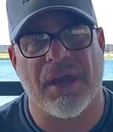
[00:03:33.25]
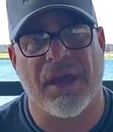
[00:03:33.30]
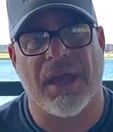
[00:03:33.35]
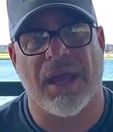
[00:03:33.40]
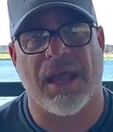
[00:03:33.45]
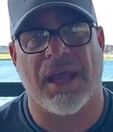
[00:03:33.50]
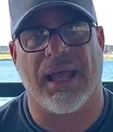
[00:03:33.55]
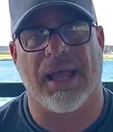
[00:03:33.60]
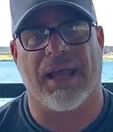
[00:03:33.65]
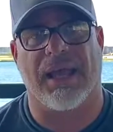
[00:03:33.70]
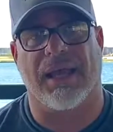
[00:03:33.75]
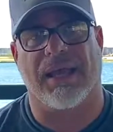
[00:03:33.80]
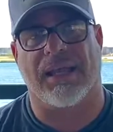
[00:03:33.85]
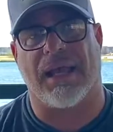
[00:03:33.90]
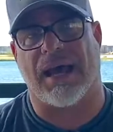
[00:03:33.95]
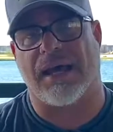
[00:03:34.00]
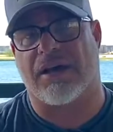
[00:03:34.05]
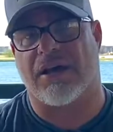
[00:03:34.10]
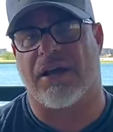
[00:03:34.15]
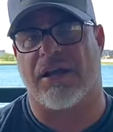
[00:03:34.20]
and
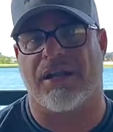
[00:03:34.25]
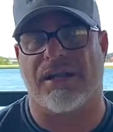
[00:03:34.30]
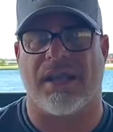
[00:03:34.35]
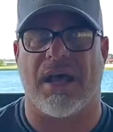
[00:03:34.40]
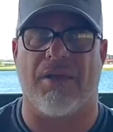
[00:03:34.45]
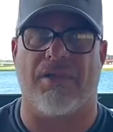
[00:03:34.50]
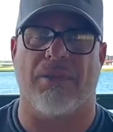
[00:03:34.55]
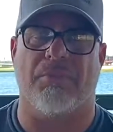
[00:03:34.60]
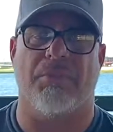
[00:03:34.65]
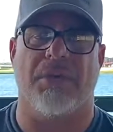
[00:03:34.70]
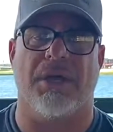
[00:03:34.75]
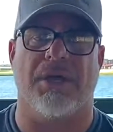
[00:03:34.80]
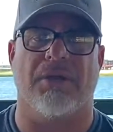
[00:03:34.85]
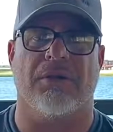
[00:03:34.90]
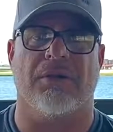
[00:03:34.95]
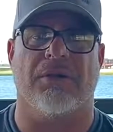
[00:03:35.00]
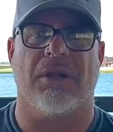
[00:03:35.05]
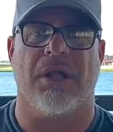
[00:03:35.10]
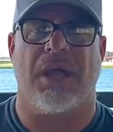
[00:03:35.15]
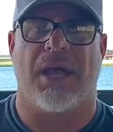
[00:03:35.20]
I cut it down the
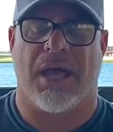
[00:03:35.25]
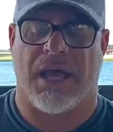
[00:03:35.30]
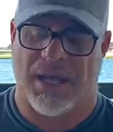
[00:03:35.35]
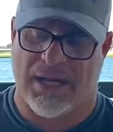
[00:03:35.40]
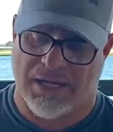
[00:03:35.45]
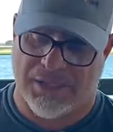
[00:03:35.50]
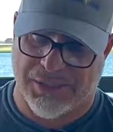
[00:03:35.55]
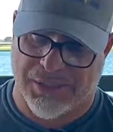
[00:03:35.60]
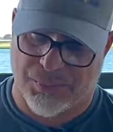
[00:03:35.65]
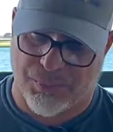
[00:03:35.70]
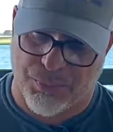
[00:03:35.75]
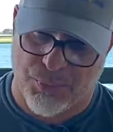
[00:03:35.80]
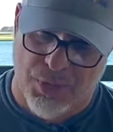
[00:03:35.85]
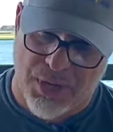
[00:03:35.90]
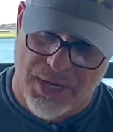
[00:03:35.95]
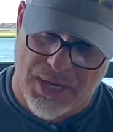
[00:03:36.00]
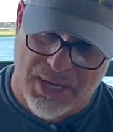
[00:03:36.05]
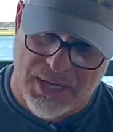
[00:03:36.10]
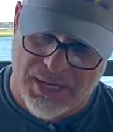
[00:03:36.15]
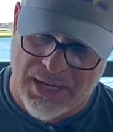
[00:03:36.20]
middle, and I
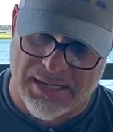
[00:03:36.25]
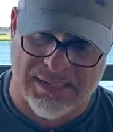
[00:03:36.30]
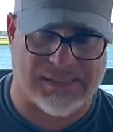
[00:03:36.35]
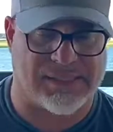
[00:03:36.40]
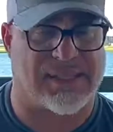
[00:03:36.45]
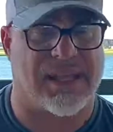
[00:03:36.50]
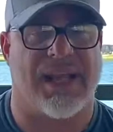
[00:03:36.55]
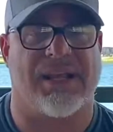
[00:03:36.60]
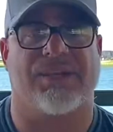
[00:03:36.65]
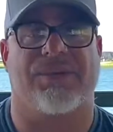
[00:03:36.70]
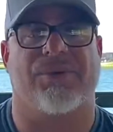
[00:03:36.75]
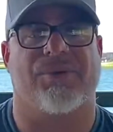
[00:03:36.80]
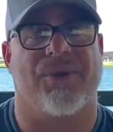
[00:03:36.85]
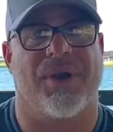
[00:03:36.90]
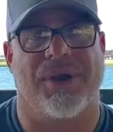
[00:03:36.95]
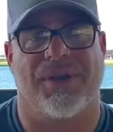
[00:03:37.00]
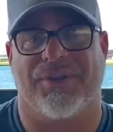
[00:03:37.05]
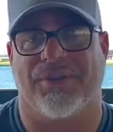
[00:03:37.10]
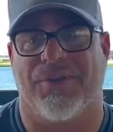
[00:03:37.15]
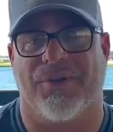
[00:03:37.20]

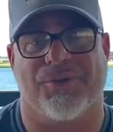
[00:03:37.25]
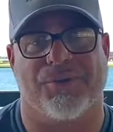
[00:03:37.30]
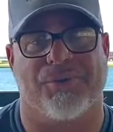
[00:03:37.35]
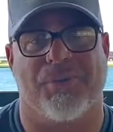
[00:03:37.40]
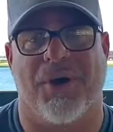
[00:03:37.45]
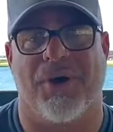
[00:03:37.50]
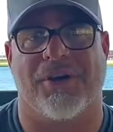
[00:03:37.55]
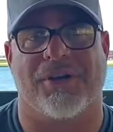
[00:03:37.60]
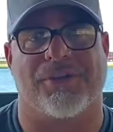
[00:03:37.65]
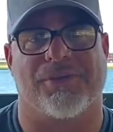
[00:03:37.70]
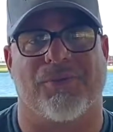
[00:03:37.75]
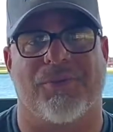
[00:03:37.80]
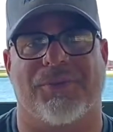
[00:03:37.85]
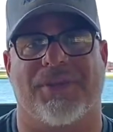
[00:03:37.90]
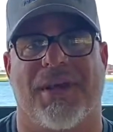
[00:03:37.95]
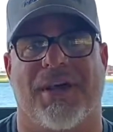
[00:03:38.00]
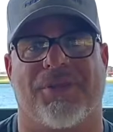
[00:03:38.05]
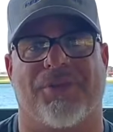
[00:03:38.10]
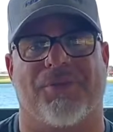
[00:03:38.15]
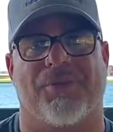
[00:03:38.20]
saturated those bunks with
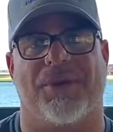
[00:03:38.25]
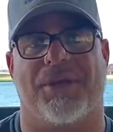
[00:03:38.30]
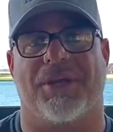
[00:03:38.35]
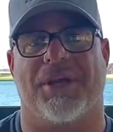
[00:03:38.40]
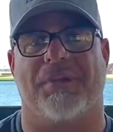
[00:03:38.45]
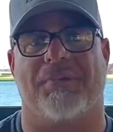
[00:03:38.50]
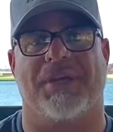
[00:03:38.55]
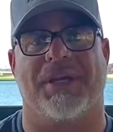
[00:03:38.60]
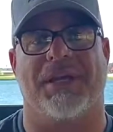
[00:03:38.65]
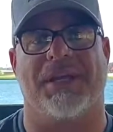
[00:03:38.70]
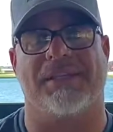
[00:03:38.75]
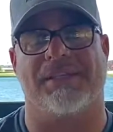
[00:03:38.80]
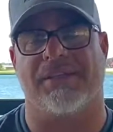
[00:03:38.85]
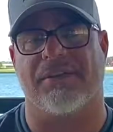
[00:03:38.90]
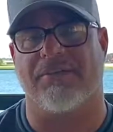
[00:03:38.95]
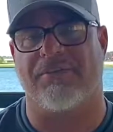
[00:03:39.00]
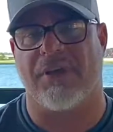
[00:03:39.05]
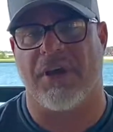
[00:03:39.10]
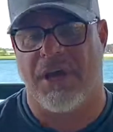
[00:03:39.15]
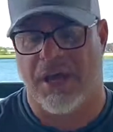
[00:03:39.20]
that 3M
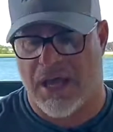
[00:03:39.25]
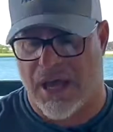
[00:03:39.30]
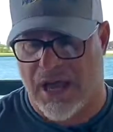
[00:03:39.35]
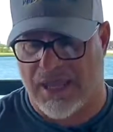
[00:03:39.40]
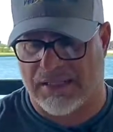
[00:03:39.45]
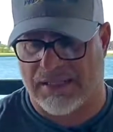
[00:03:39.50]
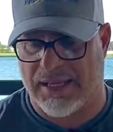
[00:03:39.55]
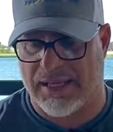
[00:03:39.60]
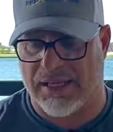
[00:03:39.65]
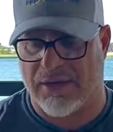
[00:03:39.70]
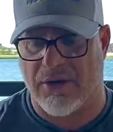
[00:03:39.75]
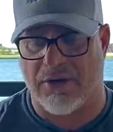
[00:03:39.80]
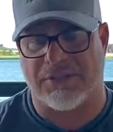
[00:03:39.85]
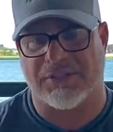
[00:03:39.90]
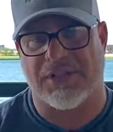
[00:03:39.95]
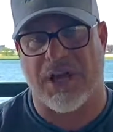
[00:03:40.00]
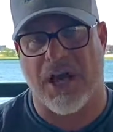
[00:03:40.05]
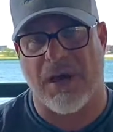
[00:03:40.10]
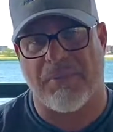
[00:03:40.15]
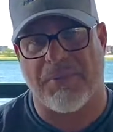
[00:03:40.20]
adhesive. I laid it on
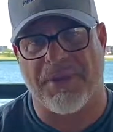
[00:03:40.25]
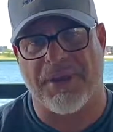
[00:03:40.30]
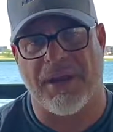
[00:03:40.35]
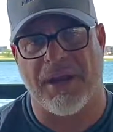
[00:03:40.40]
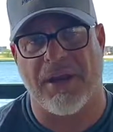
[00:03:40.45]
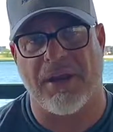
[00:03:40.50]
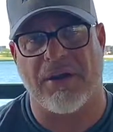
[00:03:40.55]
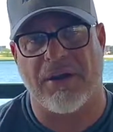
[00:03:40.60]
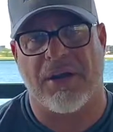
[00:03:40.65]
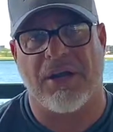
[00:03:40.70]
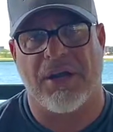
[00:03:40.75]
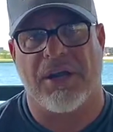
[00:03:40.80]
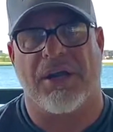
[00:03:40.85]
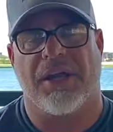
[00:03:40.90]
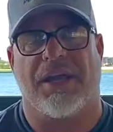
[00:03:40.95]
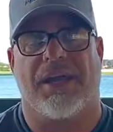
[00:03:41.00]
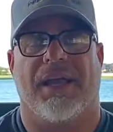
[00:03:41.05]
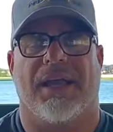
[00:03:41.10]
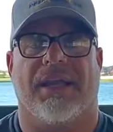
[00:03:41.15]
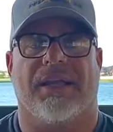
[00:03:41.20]
top of there
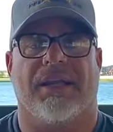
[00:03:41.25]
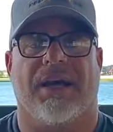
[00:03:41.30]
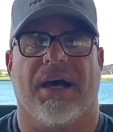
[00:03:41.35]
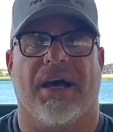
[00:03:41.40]
and